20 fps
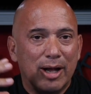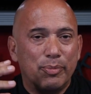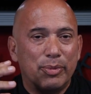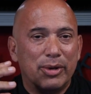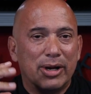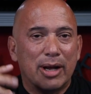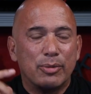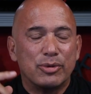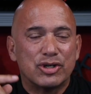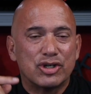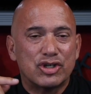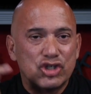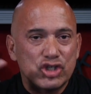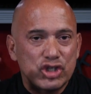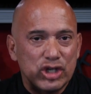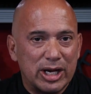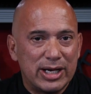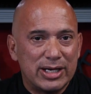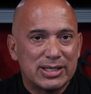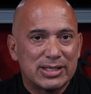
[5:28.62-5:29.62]
up and I would just
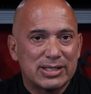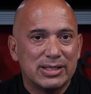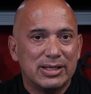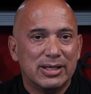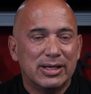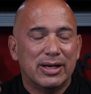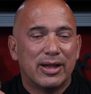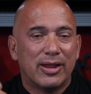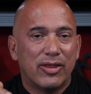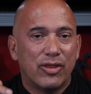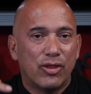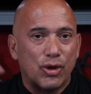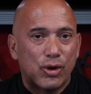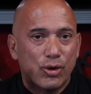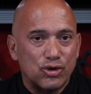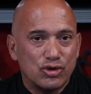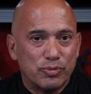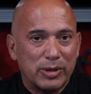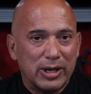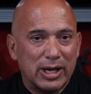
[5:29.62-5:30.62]
chase
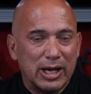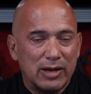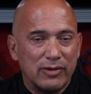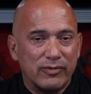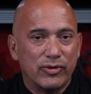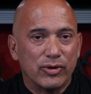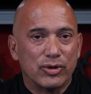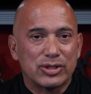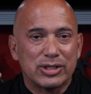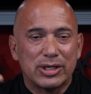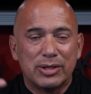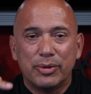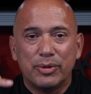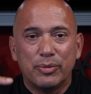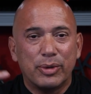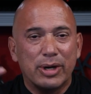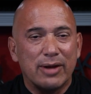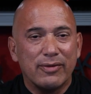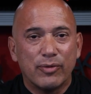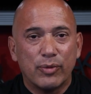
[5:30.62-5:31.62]
those behaviors, and
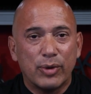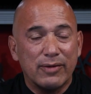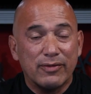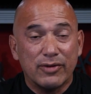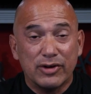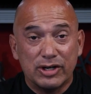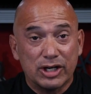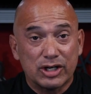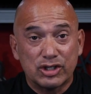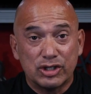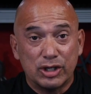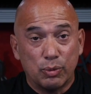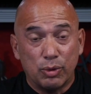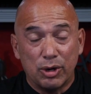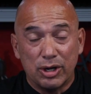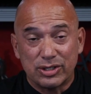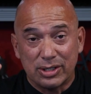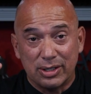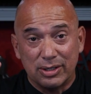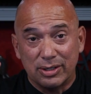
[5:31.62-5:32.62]
whatever addiction it
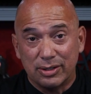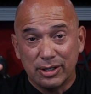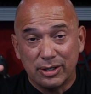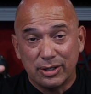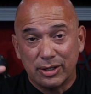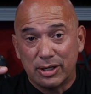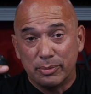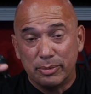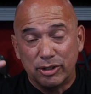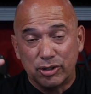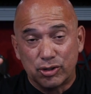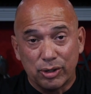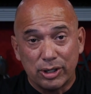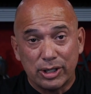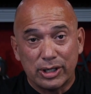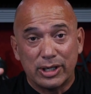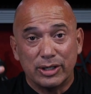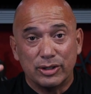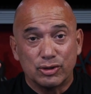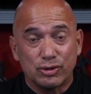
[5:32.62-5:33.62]
was, and it literally could be
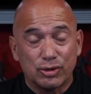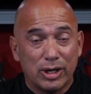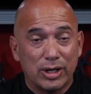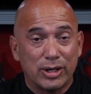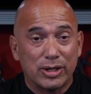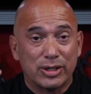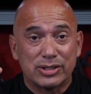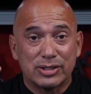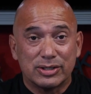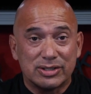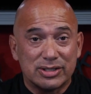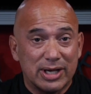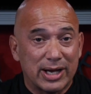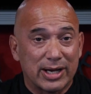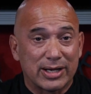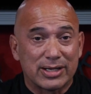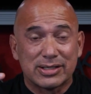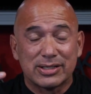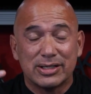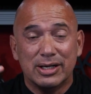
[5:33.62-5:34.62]
drinking, drugs,
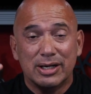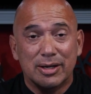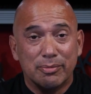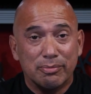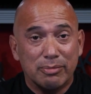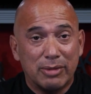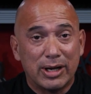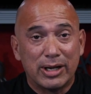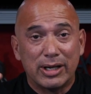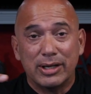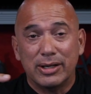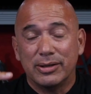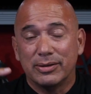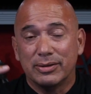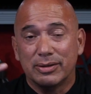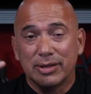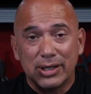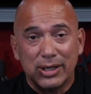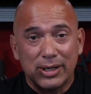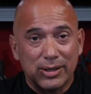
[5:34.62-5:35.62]
sex, money,
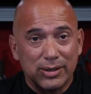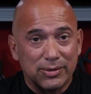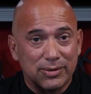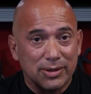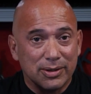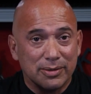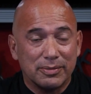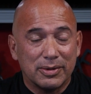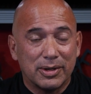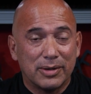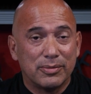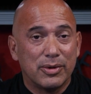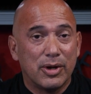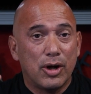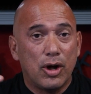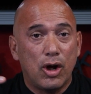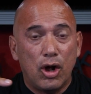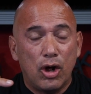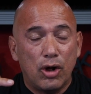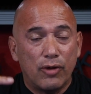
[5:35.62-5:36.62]

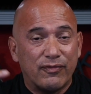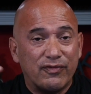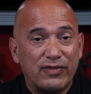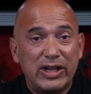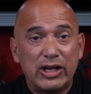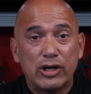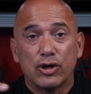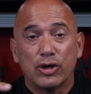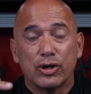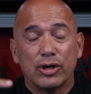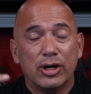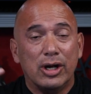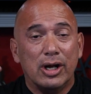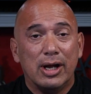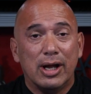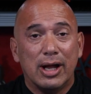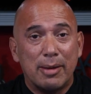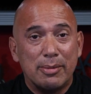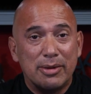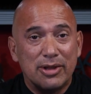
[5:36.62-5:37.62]
fear.
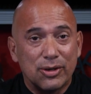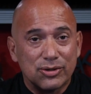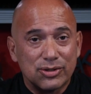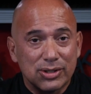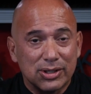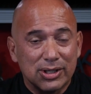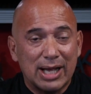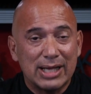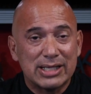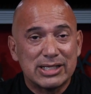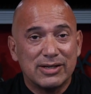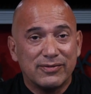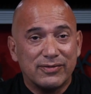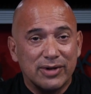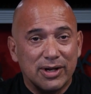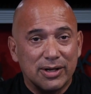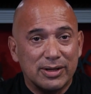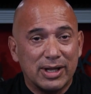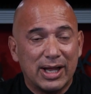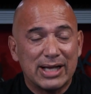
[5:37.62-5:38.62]
I mean, there's lots of
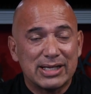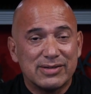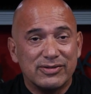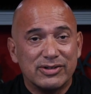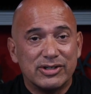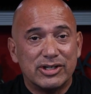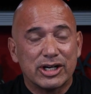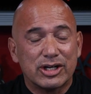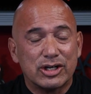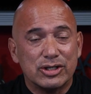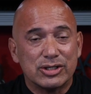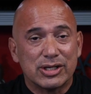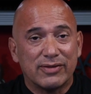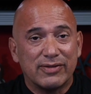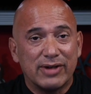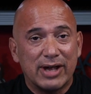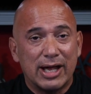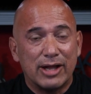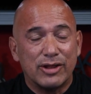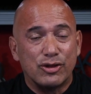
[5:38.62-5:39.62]
addictions I've
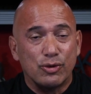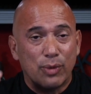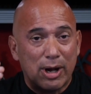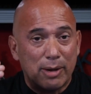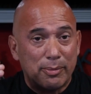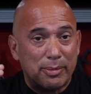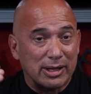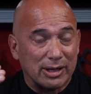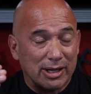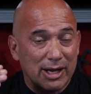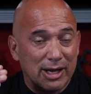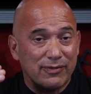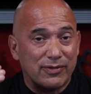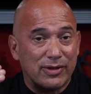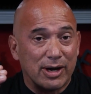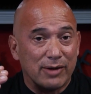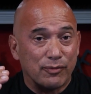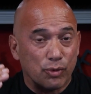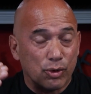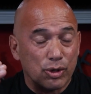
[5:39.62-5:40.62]
had throughout my life that
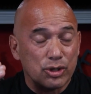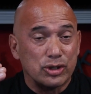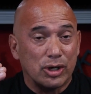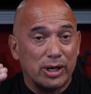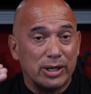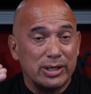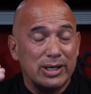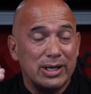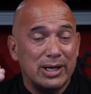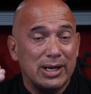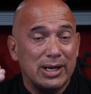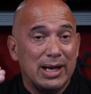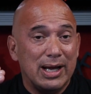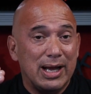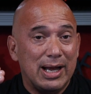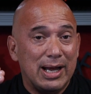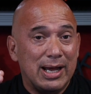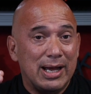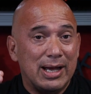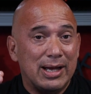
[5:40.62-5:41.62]
I've worked on,
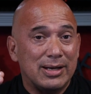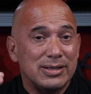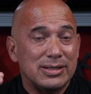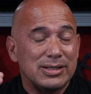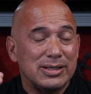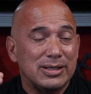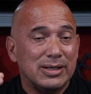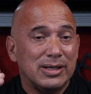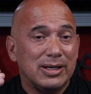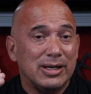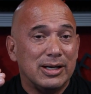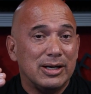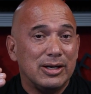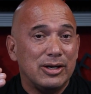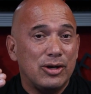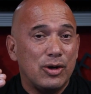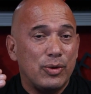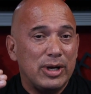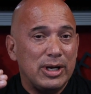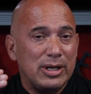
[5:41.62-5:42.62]
and
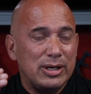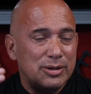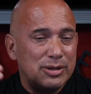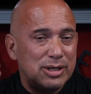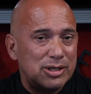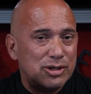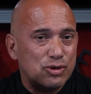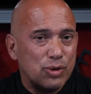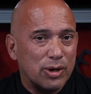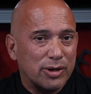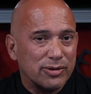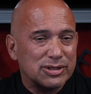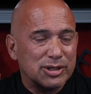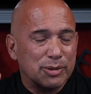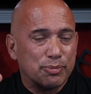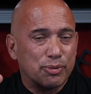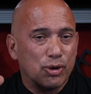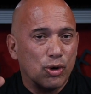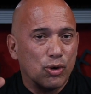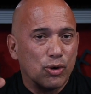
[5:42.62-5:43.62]
in 12-step
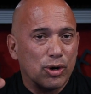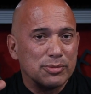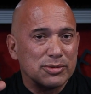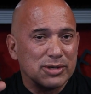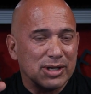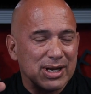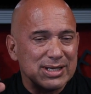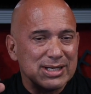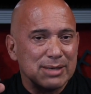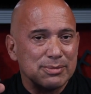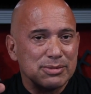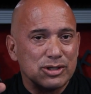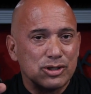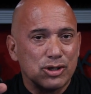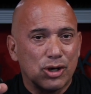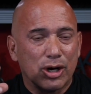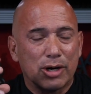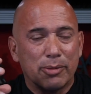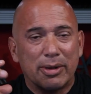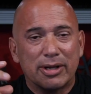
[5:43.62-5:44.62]
programs, a lot of times they
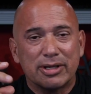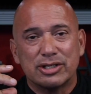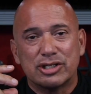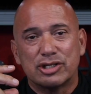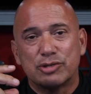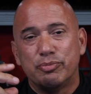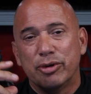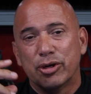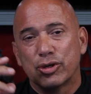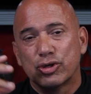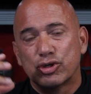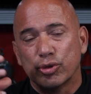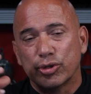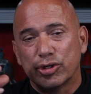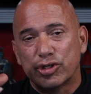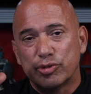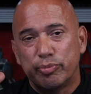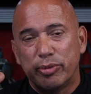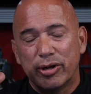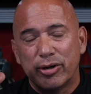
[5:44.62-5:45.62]
talk about the spiritual
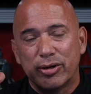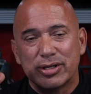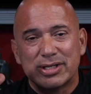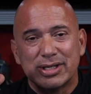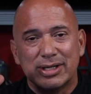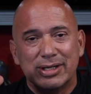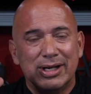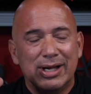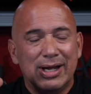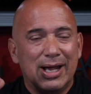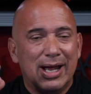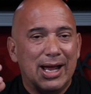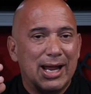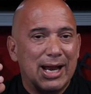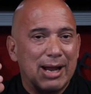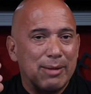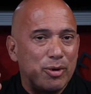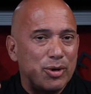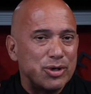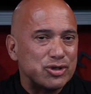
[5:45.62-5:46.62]
experience, and
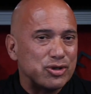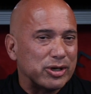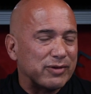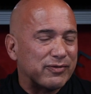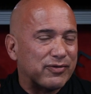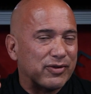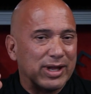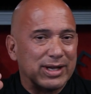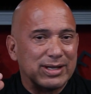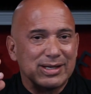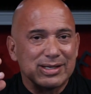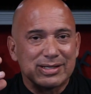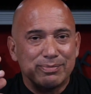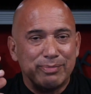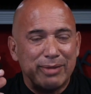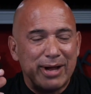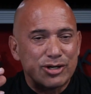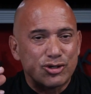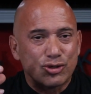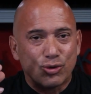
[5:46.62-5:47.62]
I'm always looking for like this
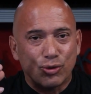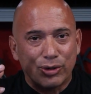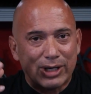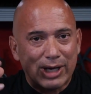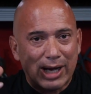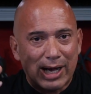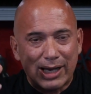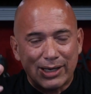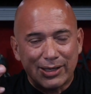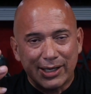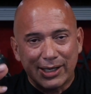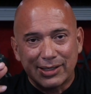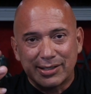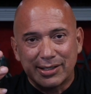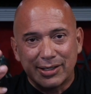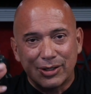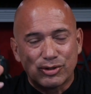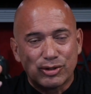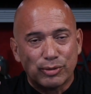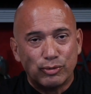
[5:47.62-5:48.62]
magical God, like
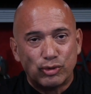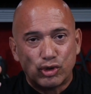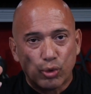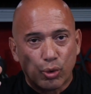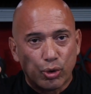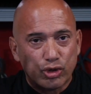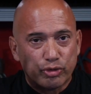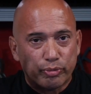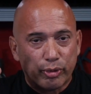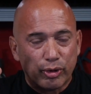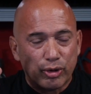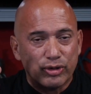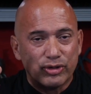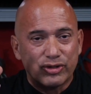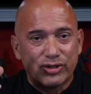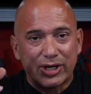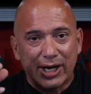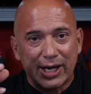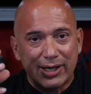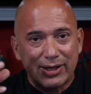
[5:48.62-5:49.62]
some George Burns
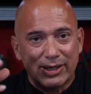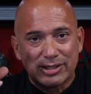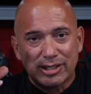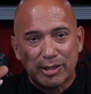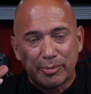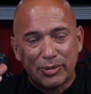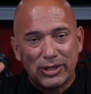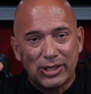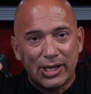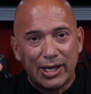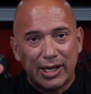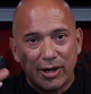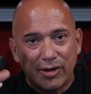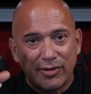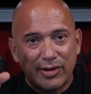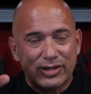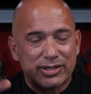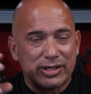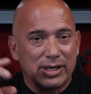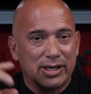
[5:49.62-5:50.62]
guy that's up in the air
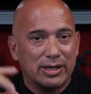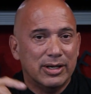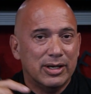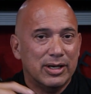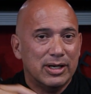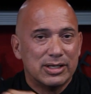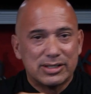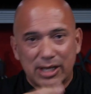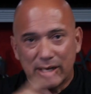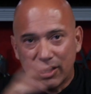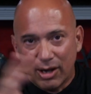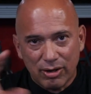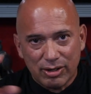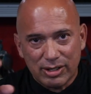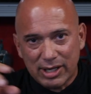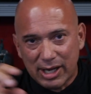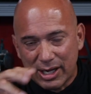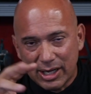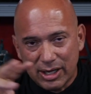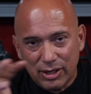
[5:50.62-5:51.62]
that's going to say,
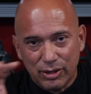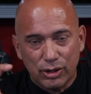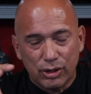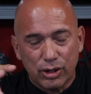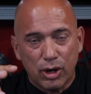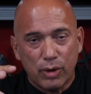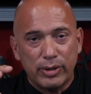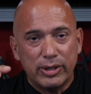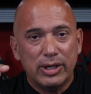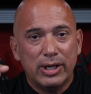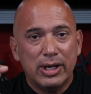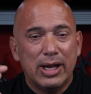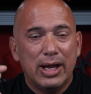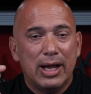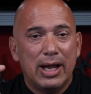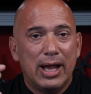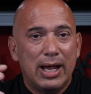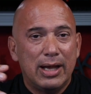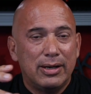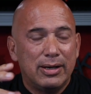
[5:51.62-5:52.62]
okay, here you go.
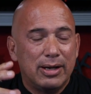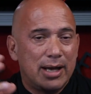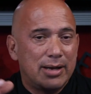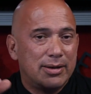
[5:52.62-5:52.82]
And